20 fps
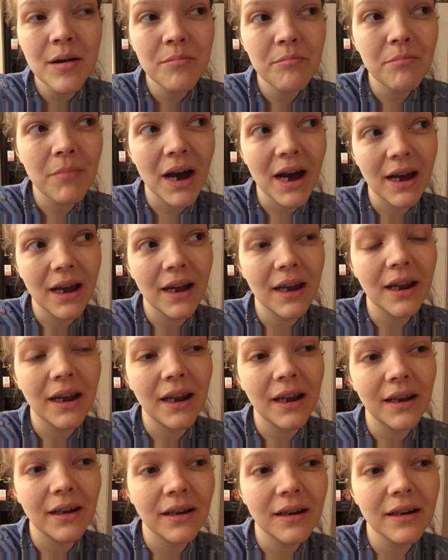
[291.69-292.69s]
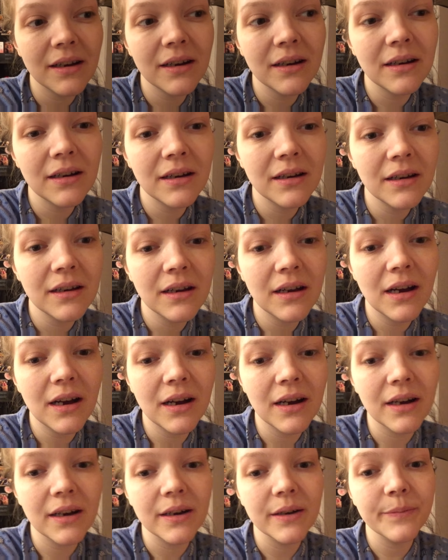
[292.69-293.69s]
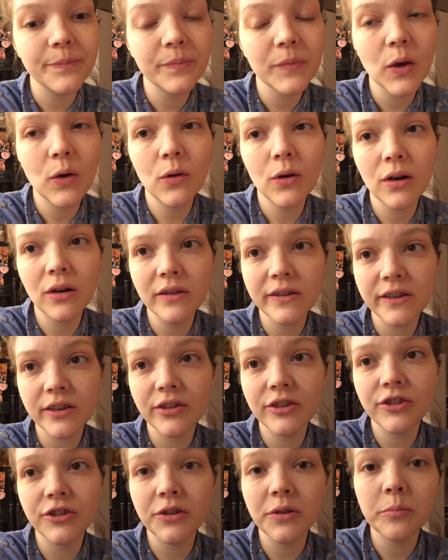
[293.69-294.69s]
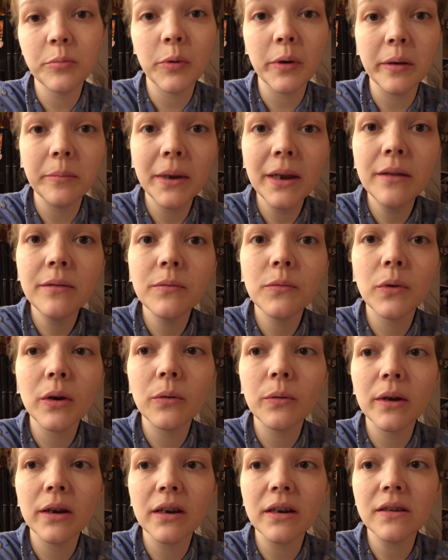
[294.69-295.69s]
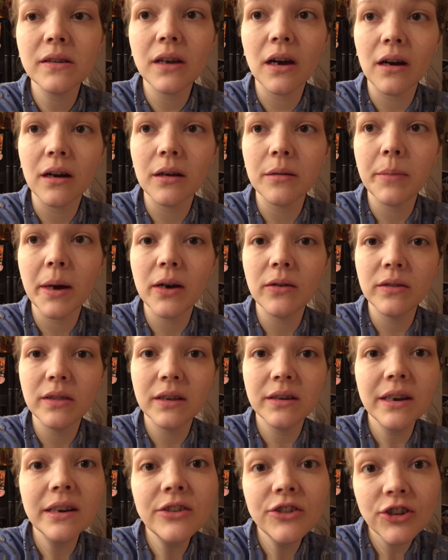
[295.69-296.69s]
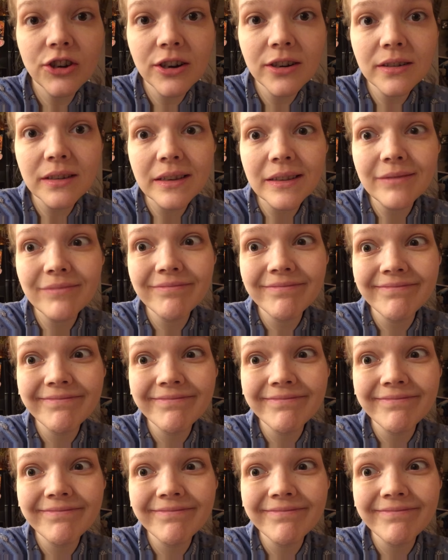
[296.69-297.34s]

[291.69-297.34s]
my uh, oral surgeon appointment where we're going to talk about the dentures.